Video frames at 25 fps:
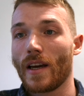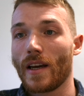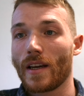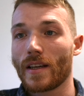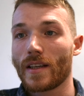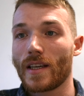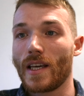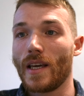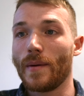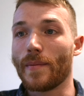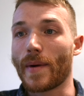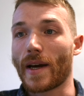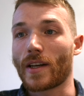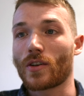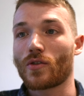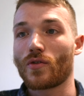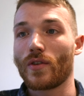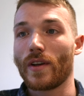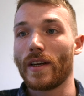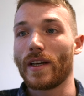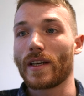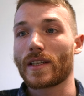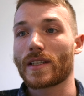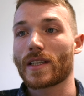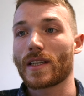key
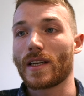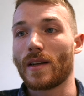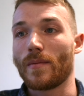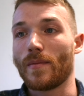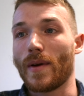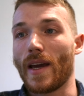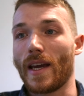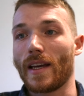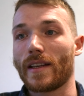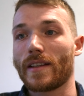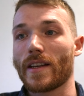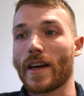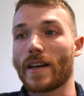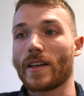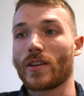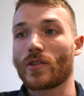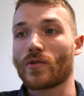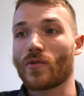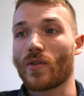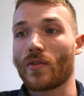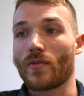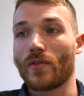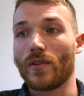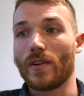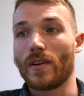metrics and make
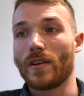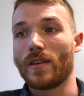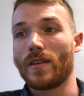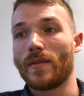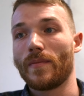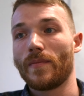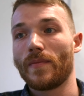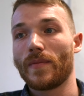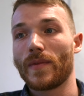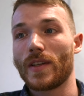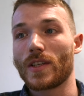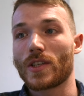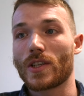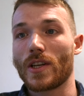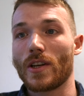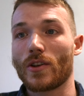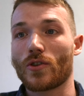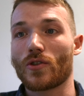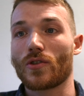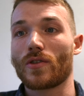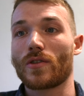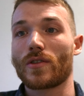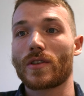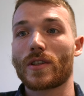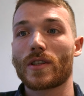data-driven
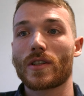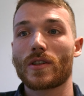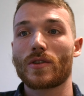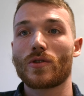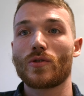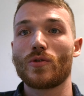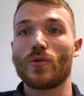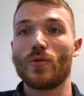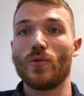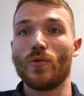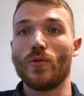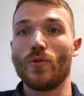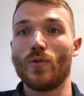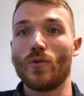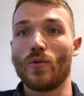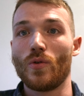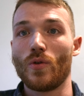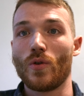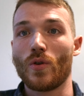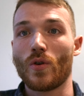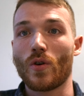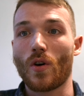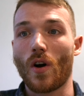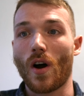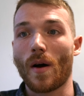decisions
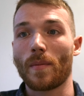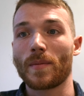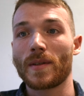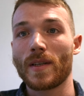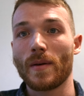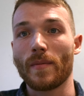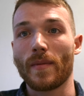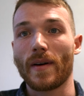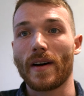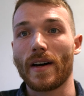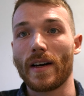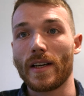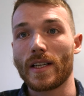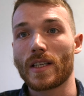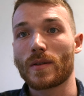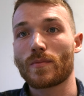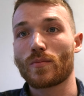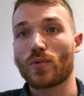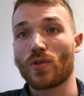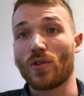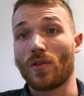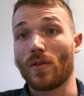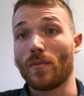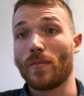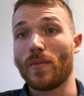to optimize
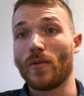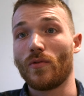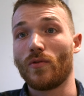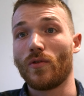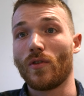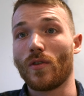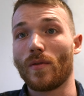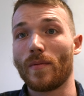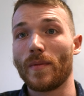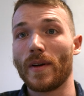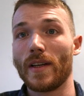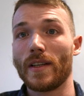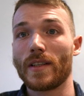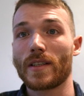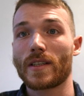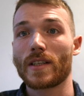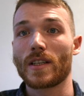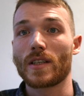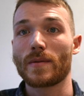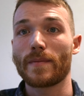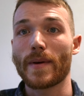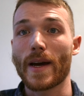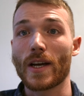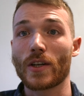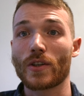product performance,
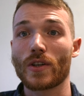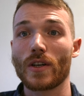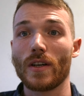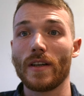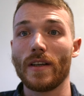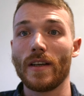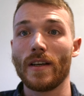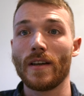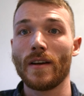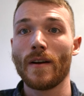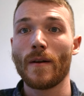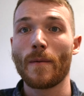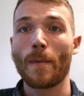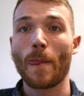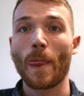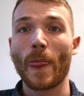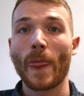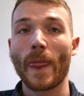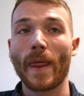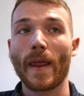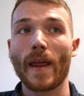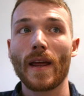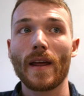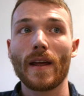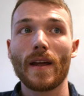especially
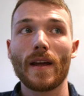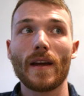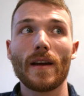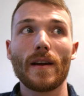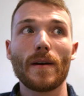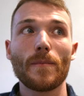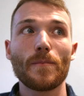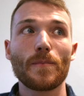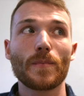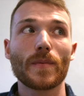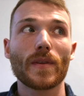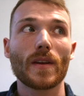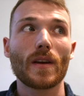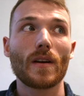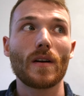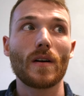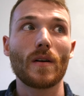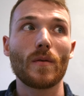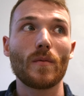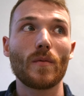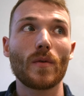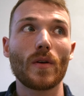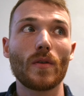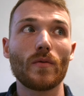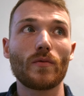
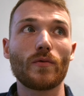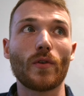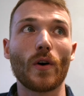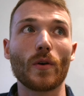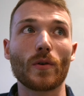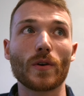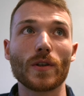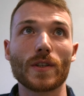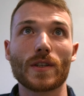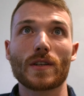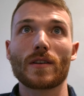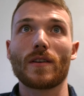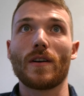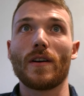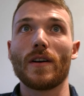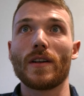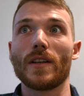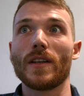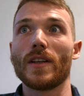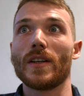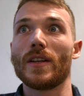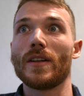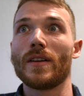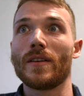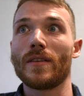focused
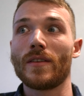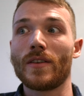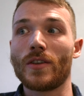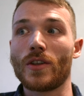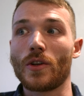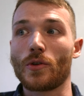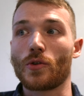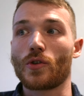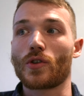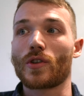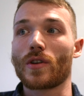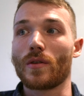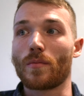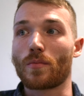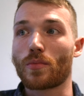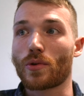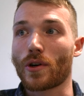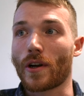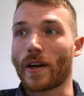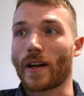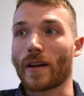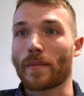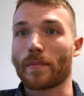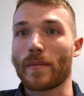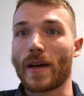on digital
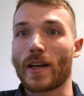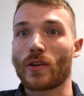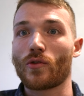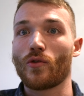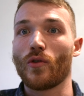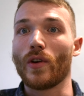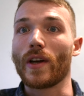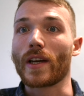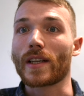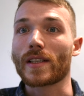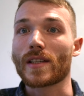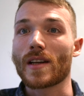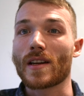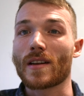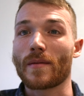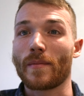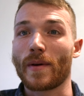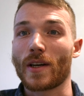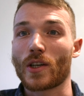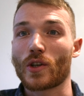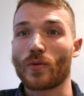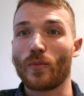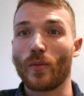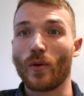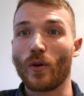product metrics that are
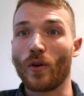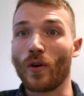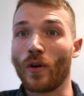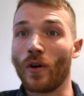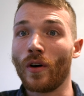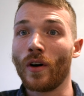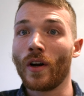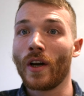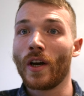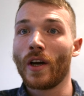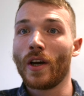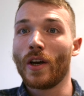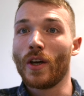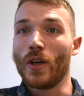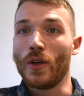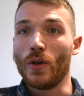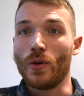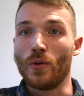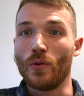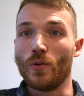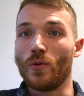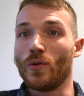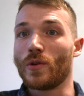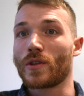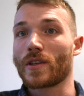much more
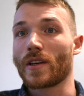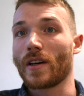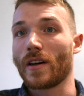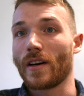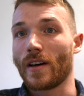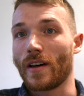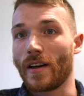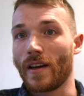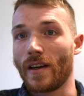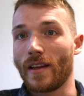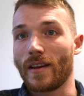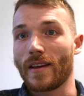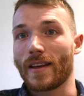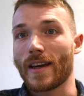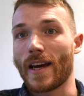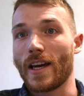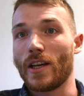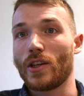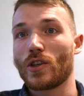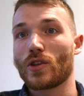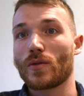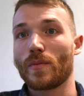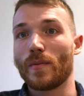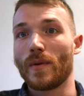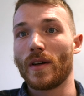user
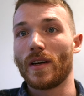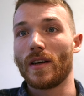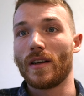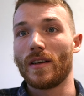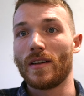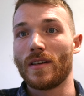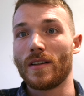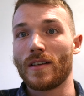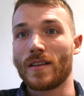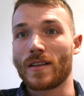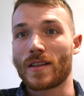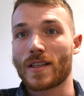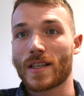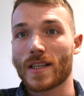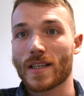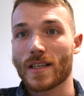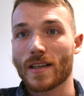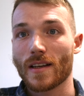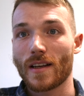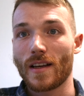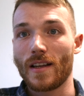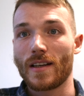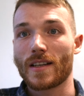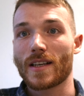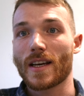engagement,
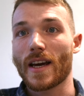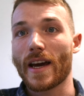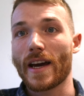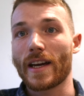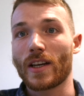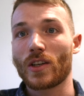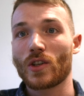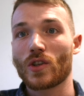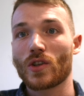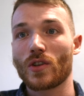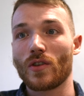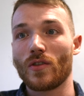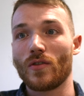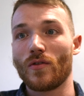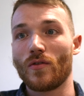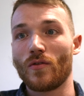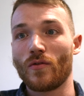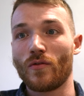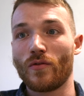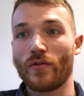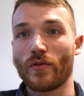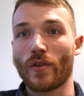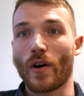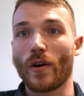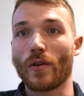interaction
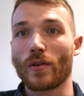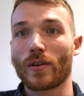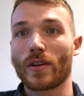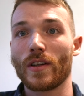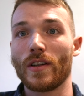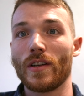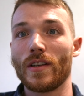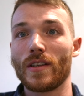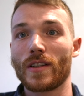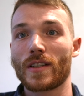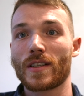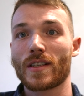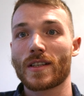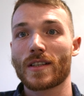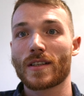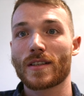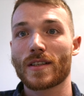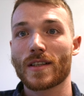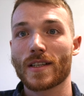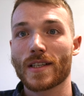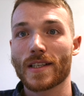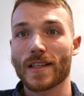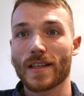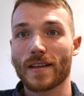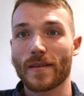
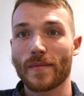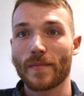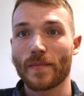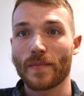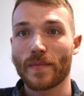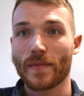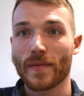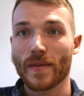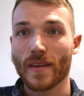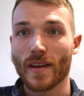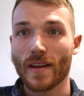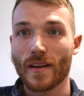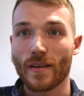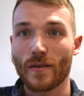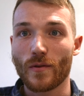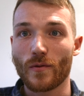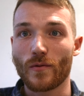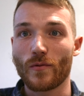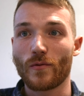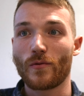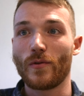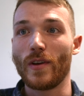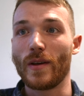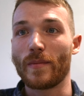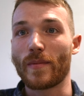focused,
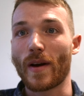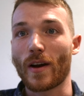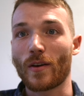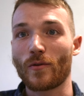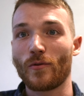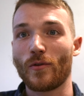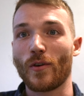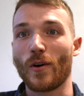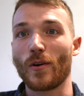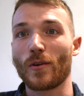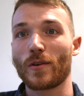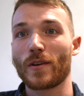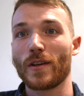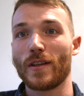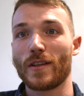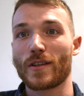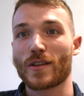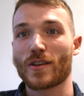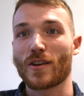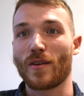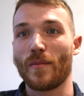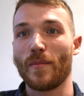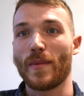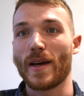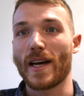feedback
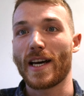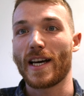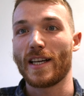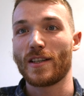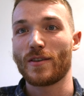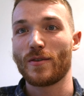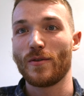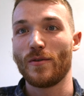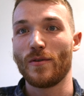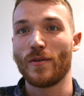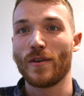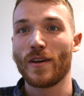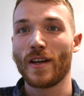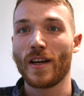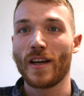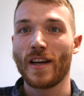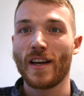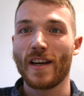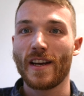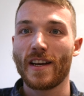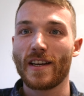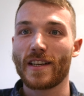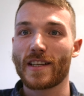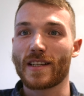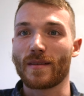focused compared to
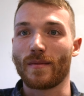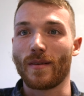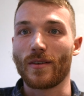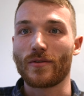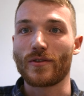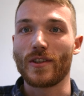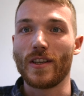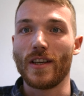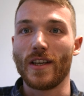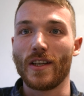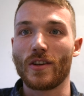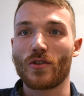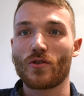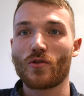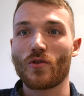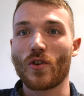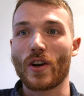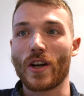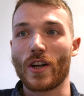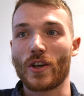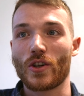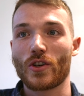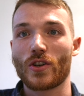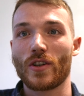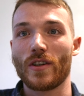some of the
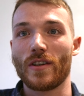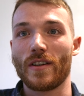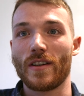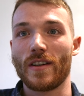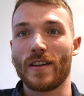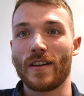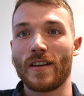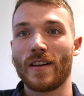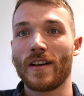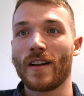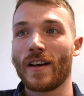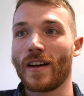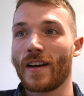traditional